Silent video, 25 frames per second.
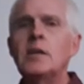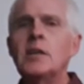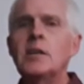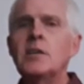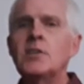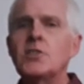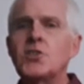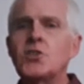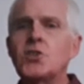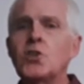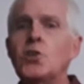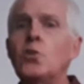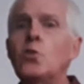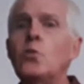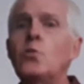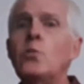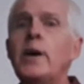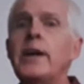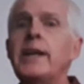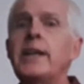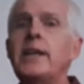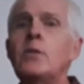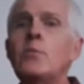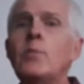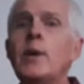So
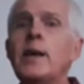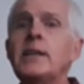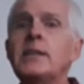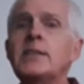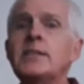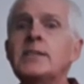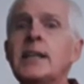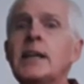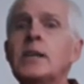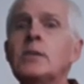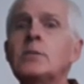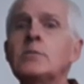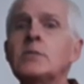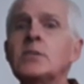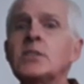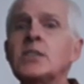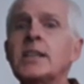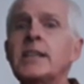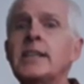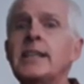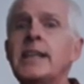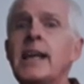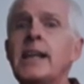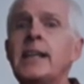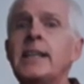I went down
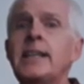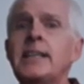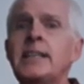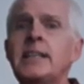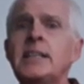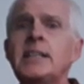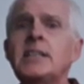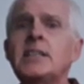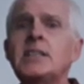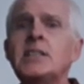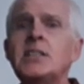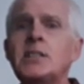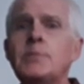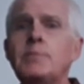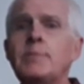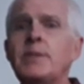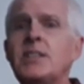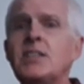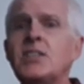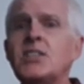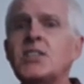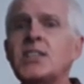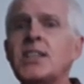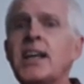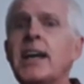to Nelly's
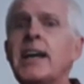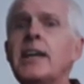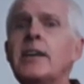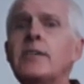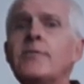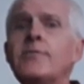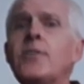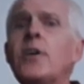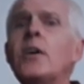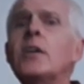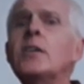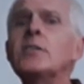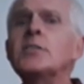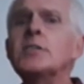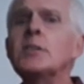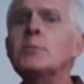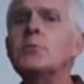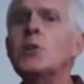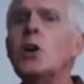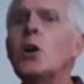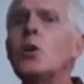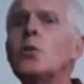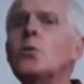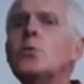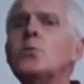beside Fordham
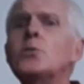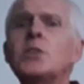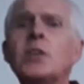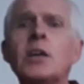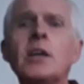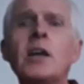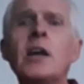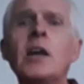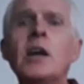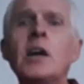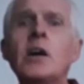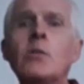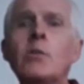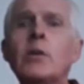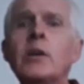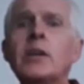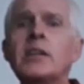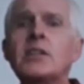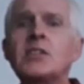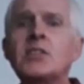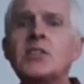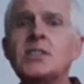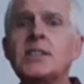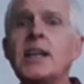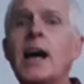Road, where I
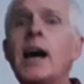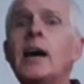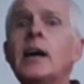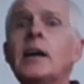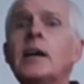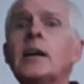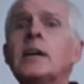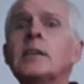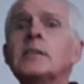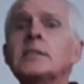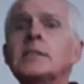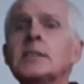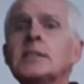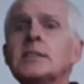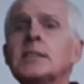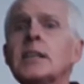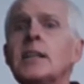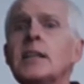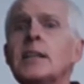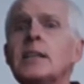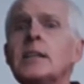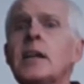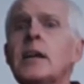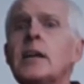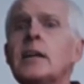started to
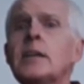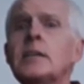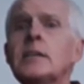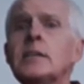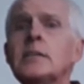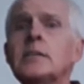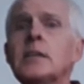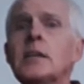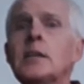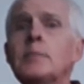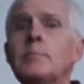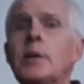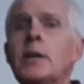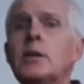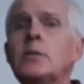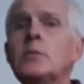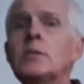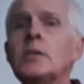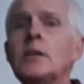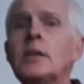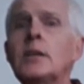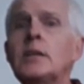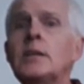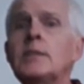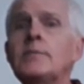learn
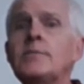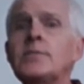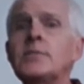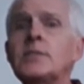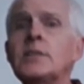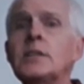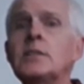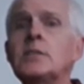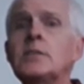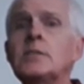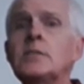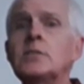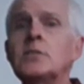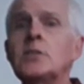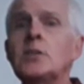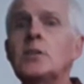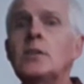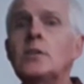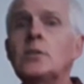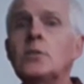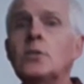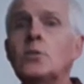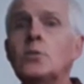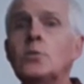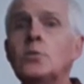about lifting the
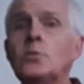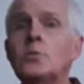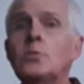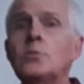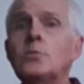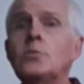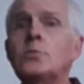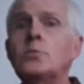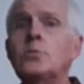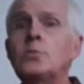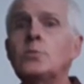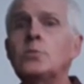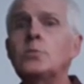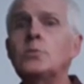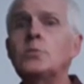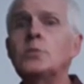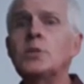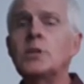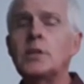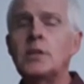load.